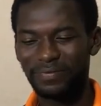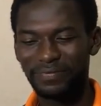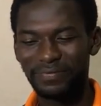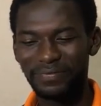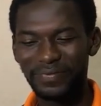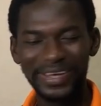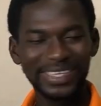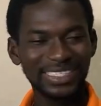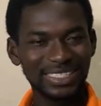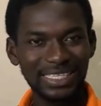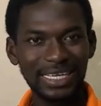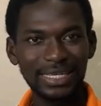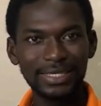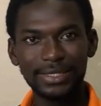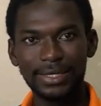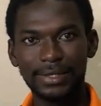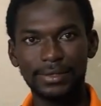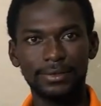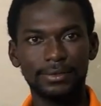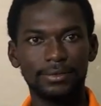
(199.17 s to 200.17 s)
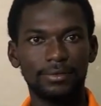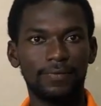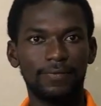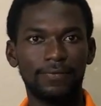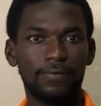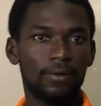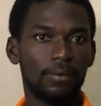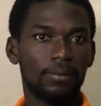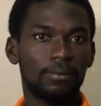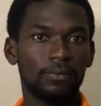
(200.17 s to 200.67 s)
faster than
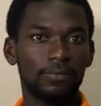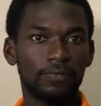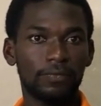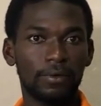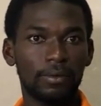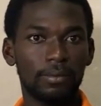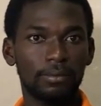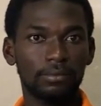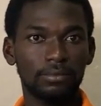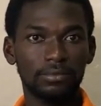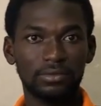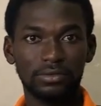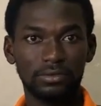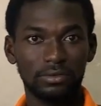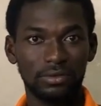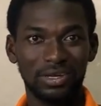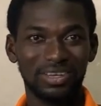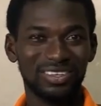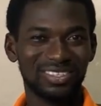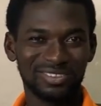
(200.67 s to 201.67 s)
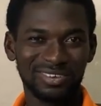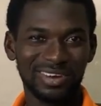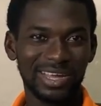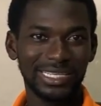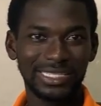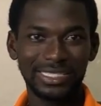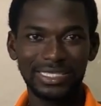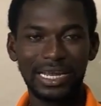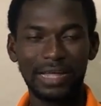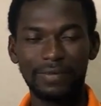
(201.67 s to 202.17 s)
from
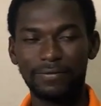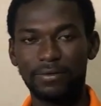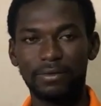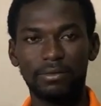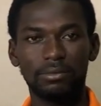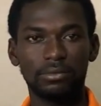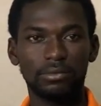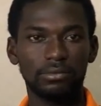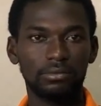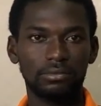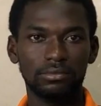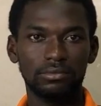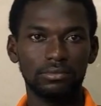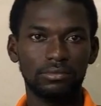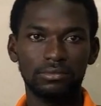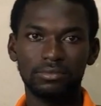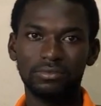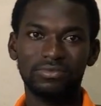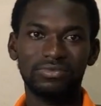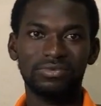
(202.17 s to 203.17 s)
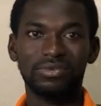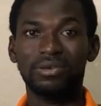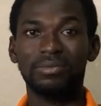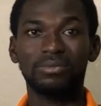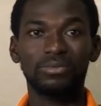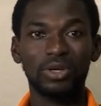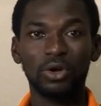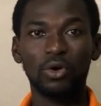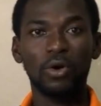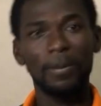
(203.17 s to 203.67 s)
scratch, from
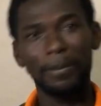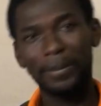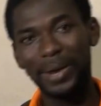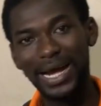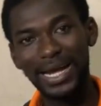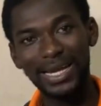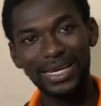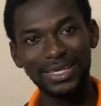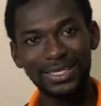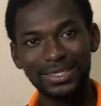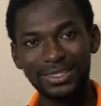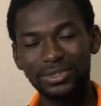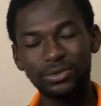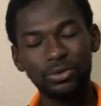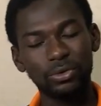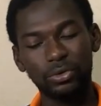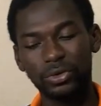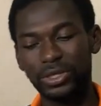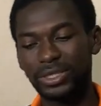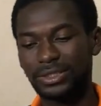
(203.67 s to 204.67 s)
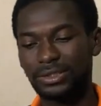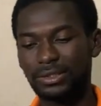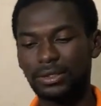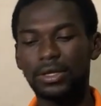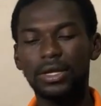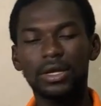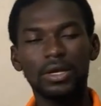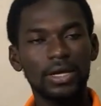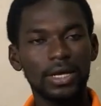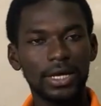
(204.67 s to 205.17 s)
the compiling.
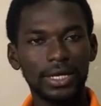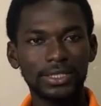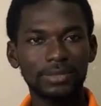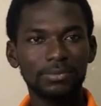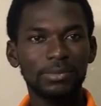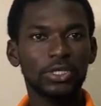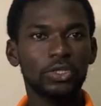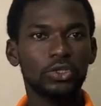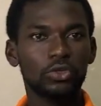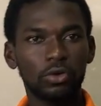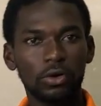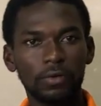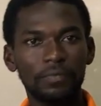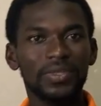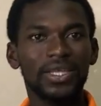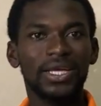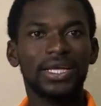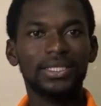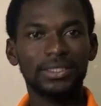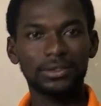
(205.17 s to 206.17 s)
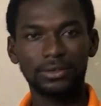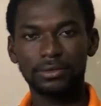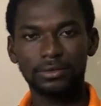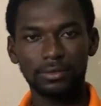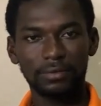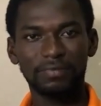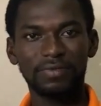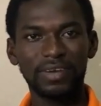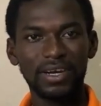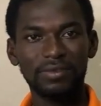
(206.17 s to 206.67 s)
It makes sure it's
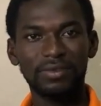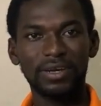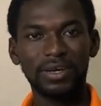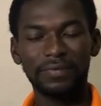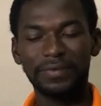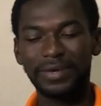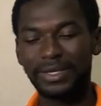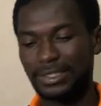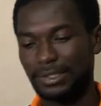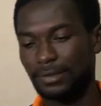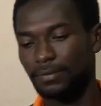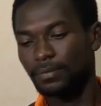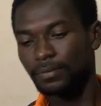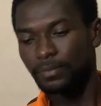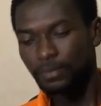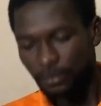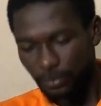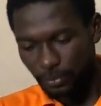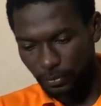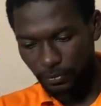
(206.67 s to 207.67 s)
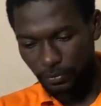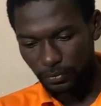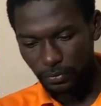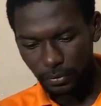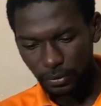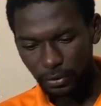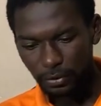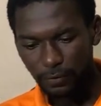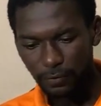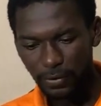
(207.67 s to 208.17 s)
very fast.
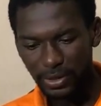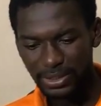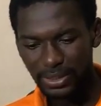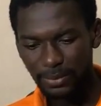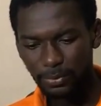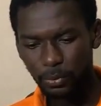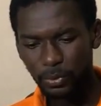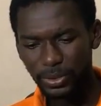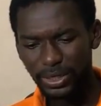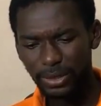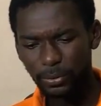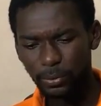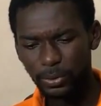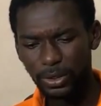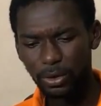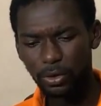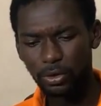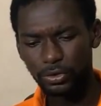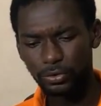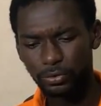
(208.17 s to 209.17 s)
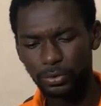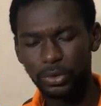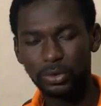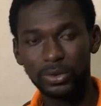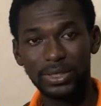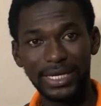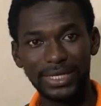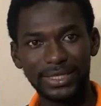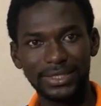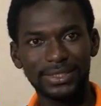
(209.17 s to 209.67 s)
For example, with a hot reload
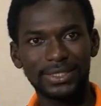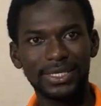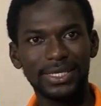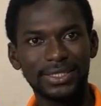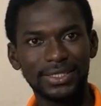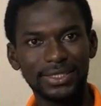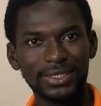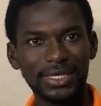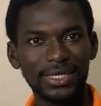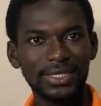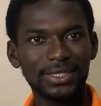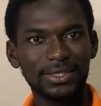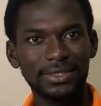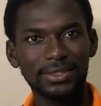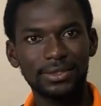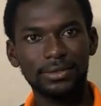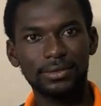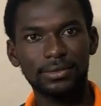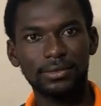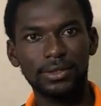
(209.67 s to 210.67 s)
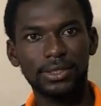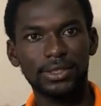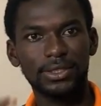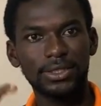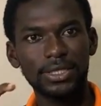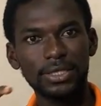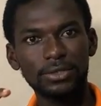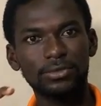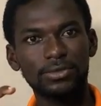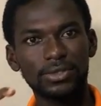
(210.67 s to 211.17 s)
like this, it checks
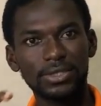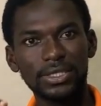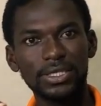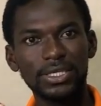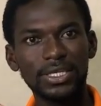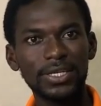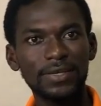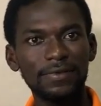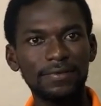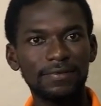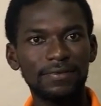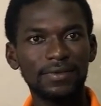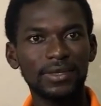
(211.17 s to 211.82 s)
to see